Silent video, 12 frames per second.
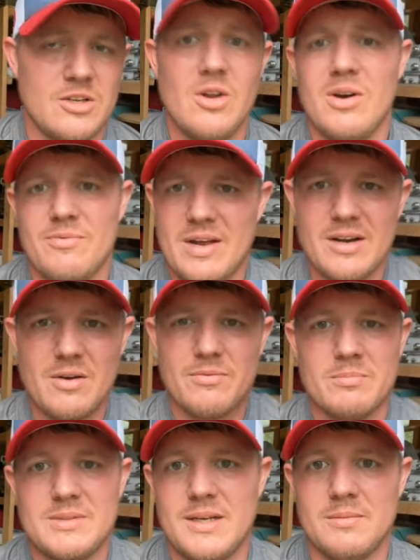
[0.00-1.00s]
You know, it's
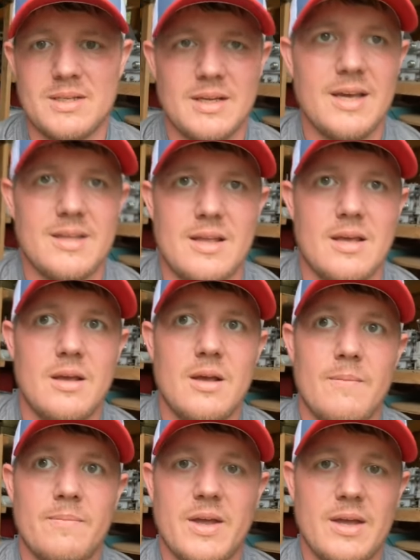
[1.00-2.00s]
just maybe it's not what
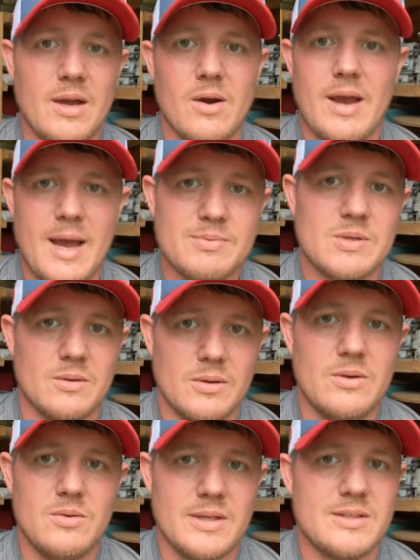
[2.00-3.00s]
people want to hear, that
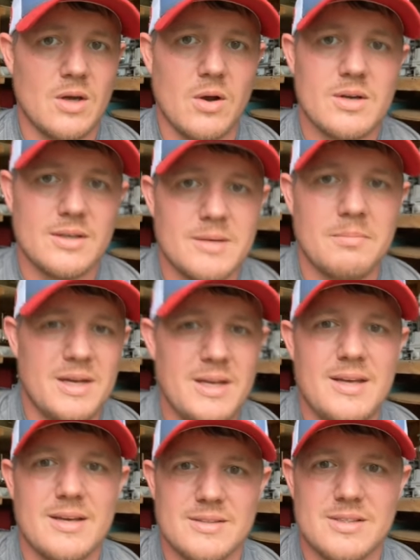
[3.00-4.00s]
there's nothing to be
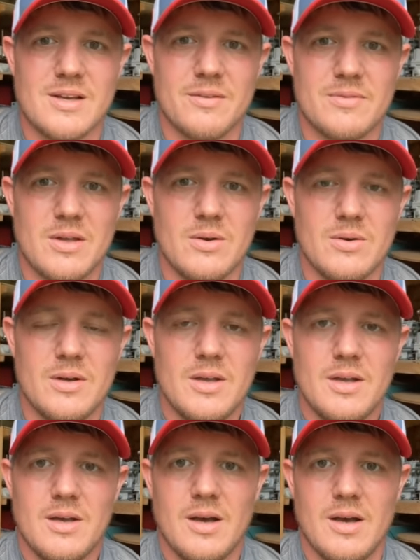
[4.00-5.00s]
said right now.
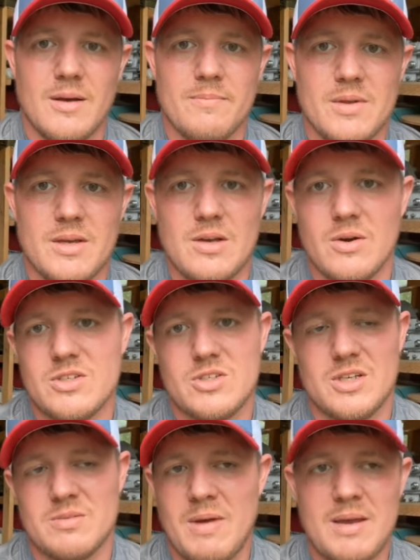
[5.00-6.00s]
But they are
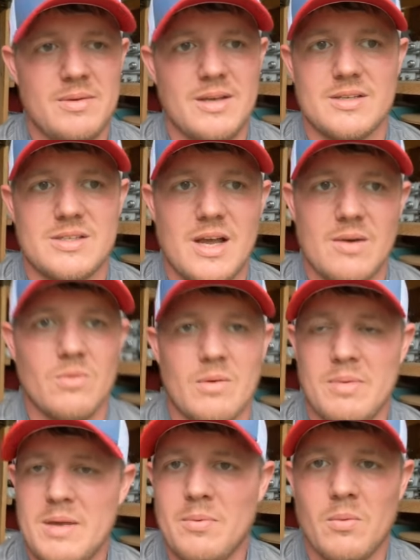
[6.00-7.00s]
absolutely
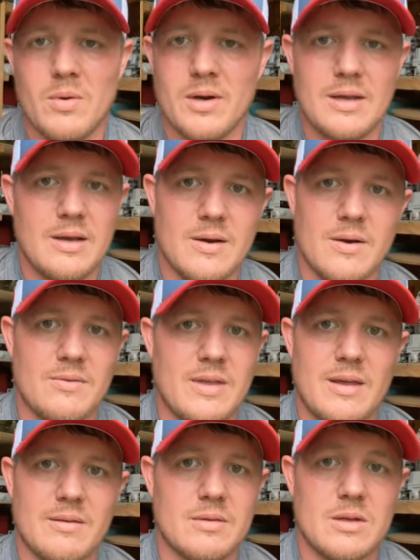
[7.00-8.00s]
day in and day
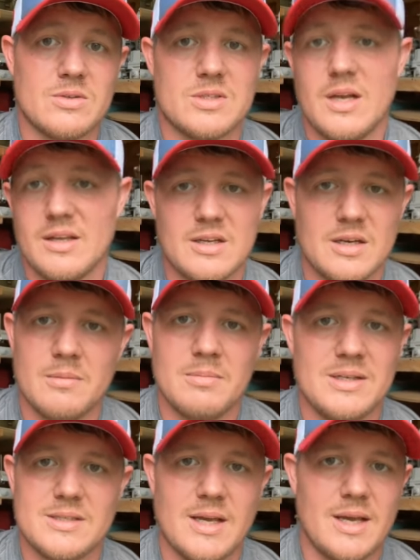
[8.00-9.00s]
out working this
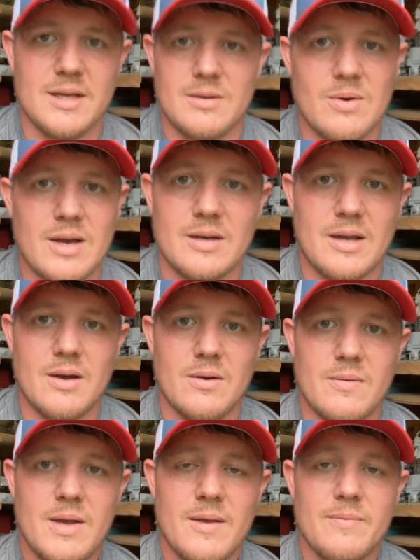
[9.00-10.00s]
case. But
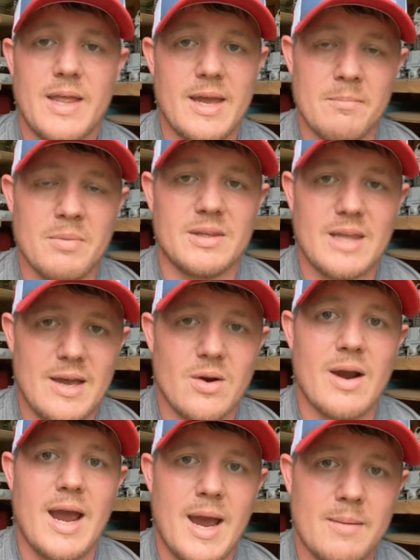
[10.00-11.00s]
anyways, that's my
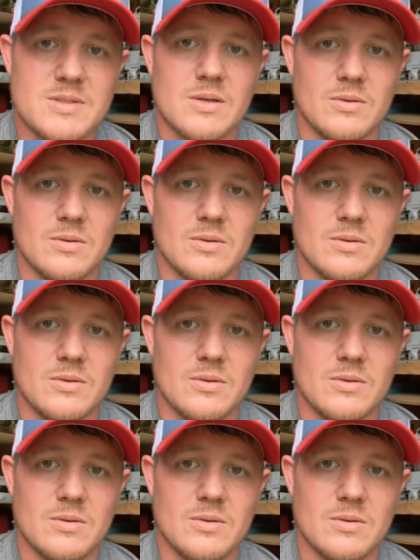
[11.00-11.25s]
saying.